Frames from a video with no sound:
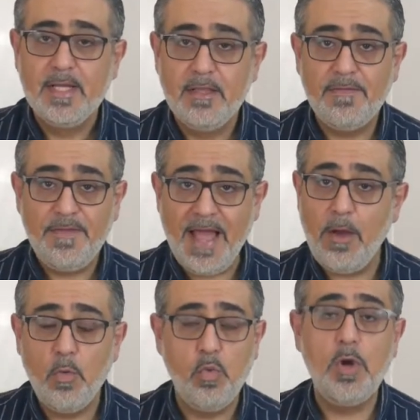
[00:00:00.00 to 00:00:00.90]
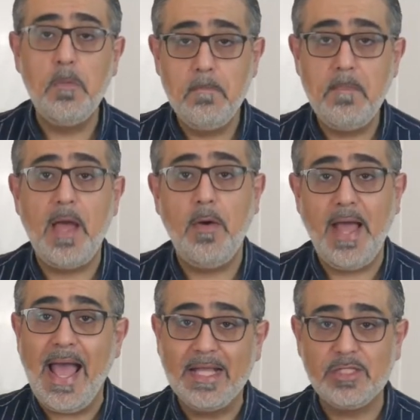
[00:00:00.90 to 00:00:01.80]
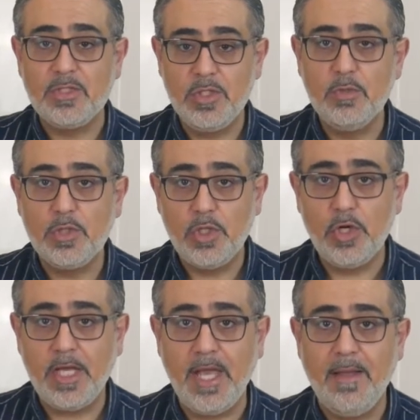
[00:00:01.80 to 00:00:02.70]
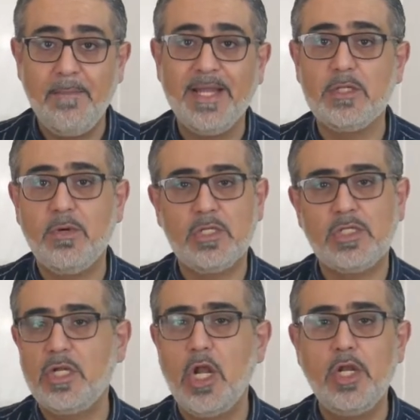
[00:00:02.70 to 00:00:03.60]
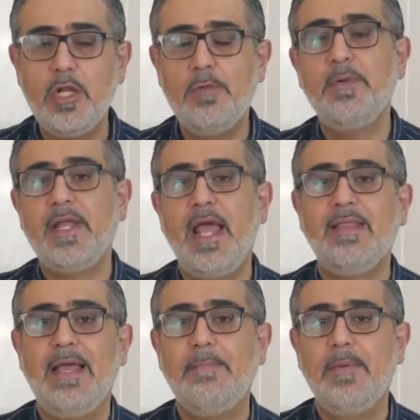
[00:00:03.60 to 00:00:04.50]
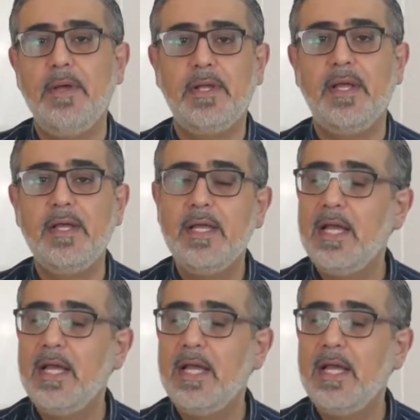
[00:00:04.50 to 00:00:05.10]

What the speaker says: The fat will melt as you cook it, but it's what's going to lubricate that burger.